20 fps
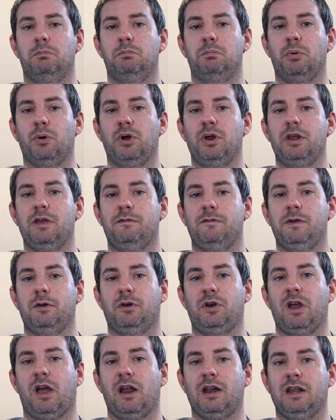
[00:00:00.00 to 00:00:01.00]
But if you're
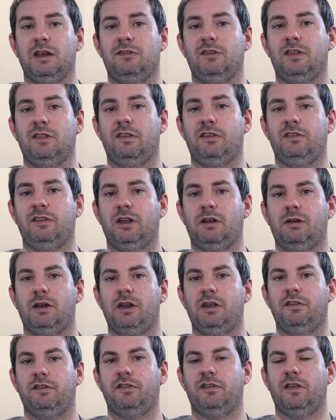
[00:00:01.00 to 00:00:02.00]
not into the
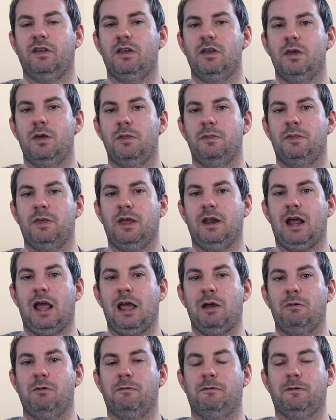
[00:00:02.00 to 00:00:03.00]
series, then
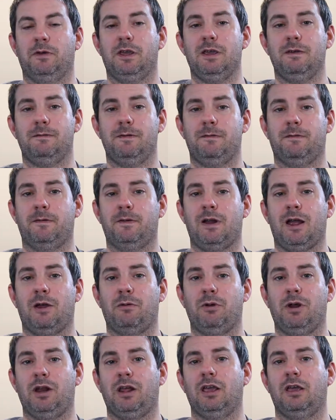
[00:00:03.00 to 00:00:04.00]
I will forgive you for not
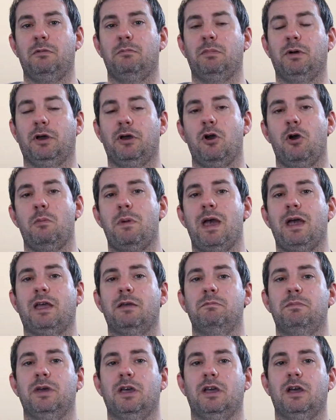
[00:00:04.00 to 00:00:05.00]
reading it, but go back
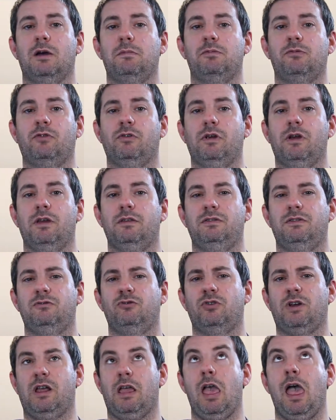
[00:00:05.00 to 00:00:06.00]
and pick up
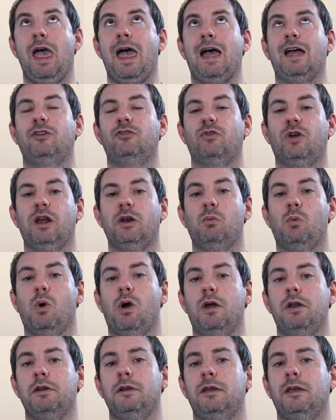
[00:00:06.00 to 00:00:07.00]
Trade
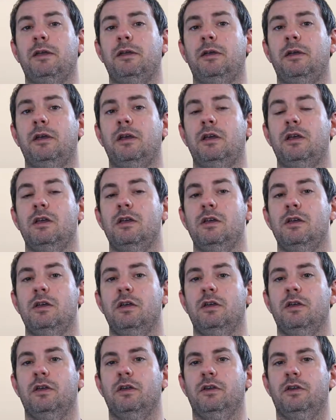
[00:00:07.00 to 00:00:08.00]
1.
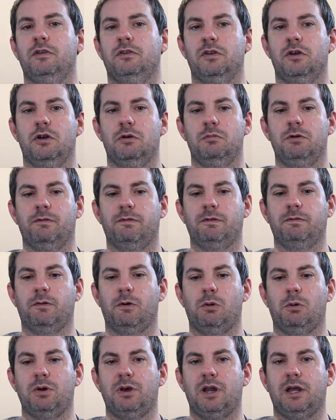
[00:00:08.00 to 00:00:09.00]
So, moving
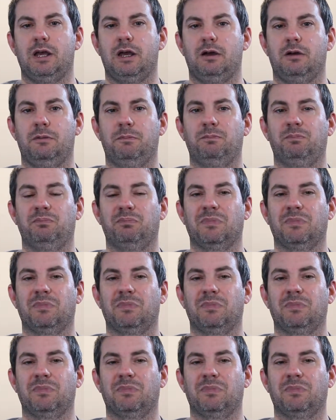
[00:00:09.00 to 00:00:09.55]
forward now.